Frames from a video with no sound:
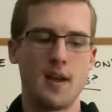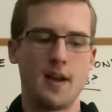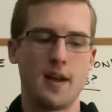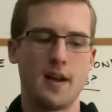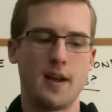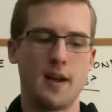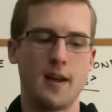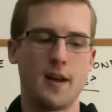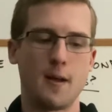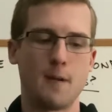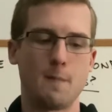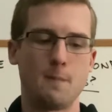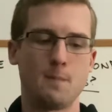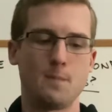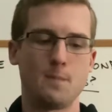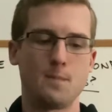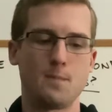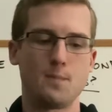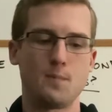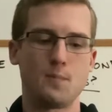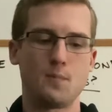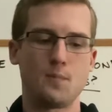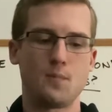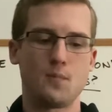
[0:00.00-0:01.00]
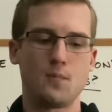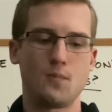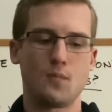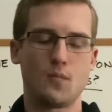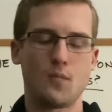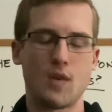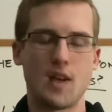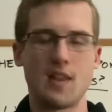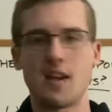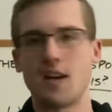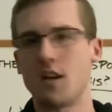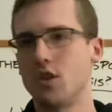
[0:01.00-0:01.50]
And
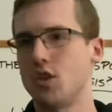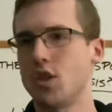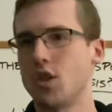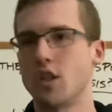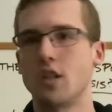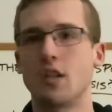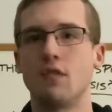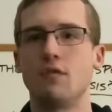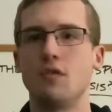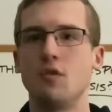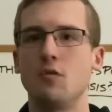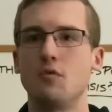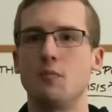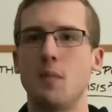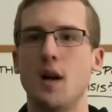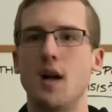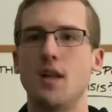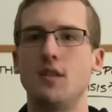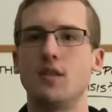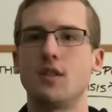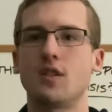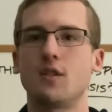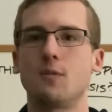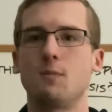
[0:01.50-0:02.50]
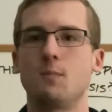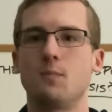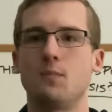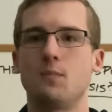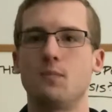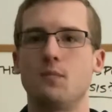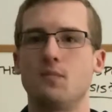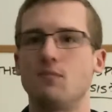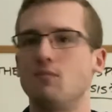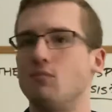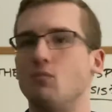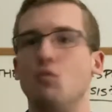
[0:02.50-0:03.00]
then in just a few months,
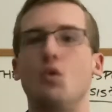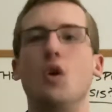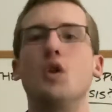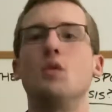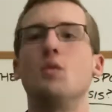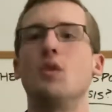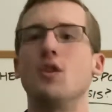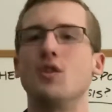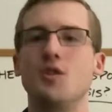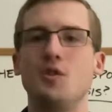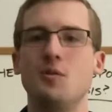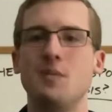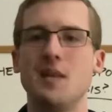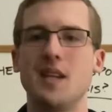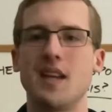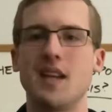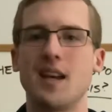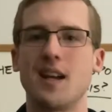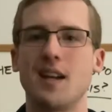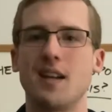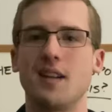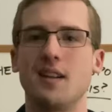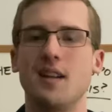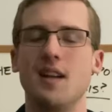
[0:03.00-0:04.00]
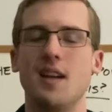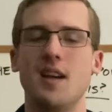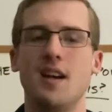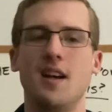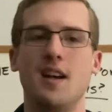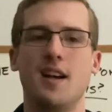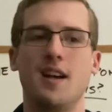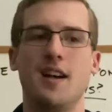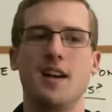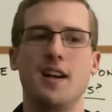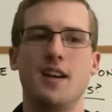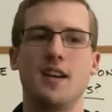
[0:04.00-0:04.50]
World War II began.
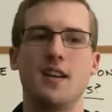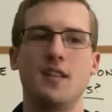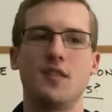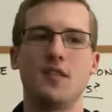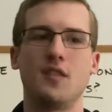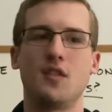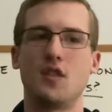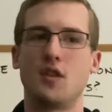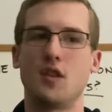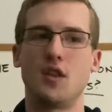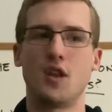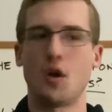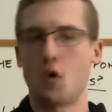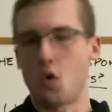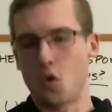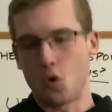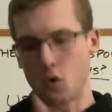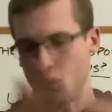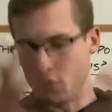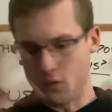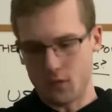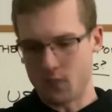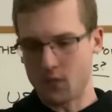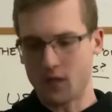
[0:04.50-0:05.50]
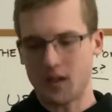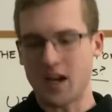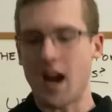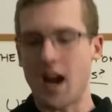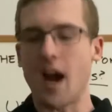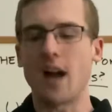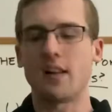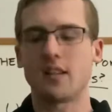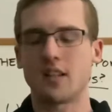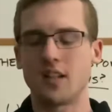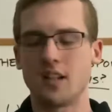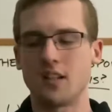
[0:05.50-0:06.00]
The whole
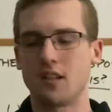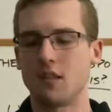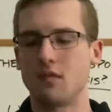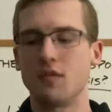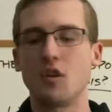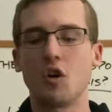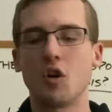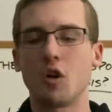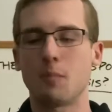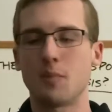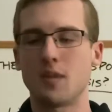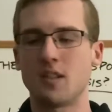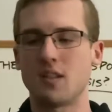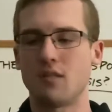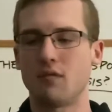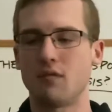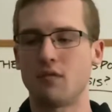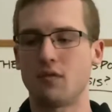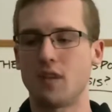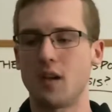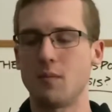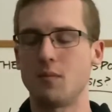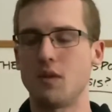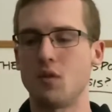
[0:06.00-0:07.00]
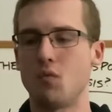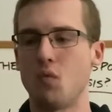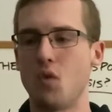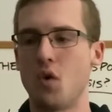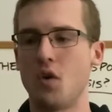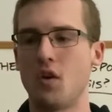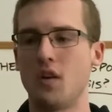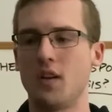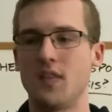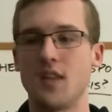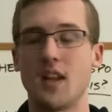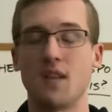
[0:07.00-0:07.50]
continent of Europe is inflamed in
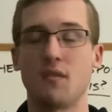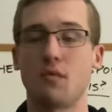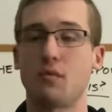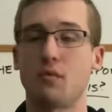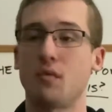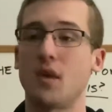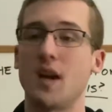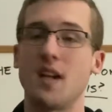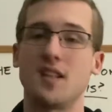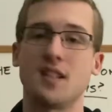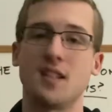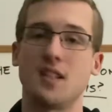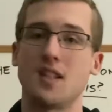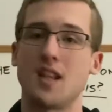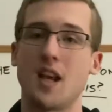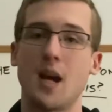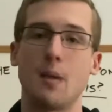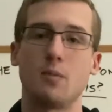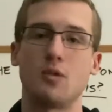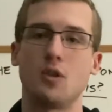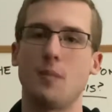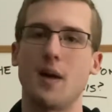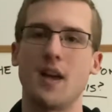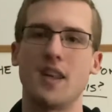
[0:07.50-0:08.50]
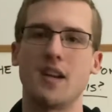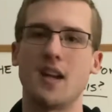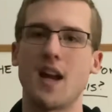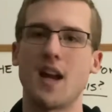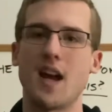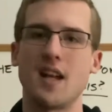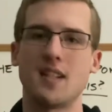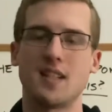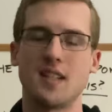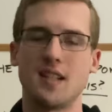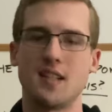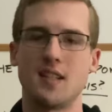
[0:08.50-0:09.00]
war, and then France is captured by the
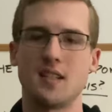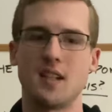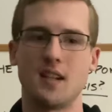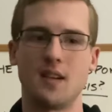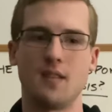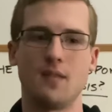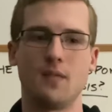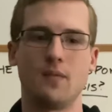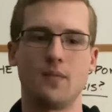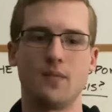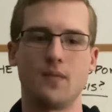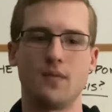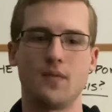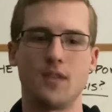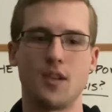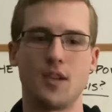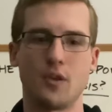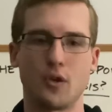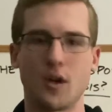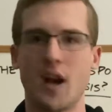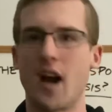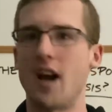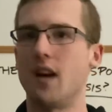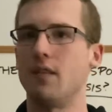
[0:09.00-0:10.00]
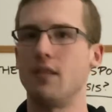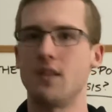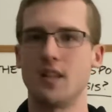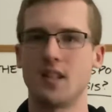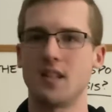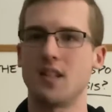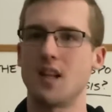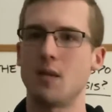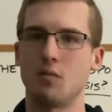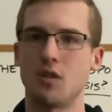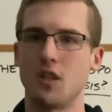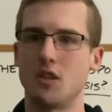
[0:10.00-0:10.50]
Nazis, and they're kind of in the
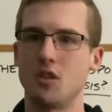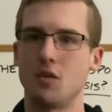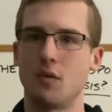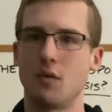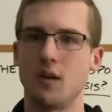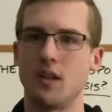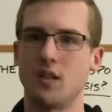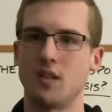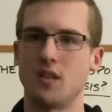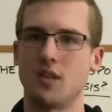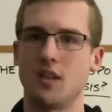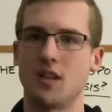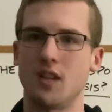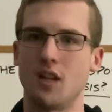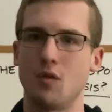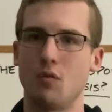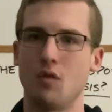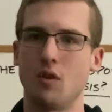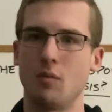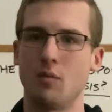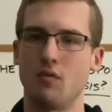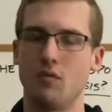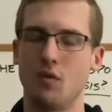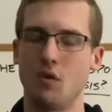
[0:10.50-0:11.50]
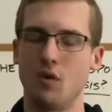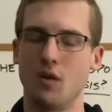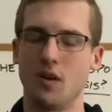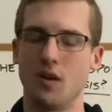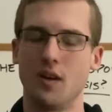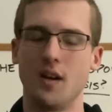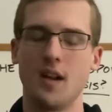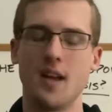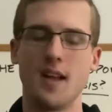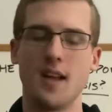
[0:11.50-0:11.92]
same situation that they were before.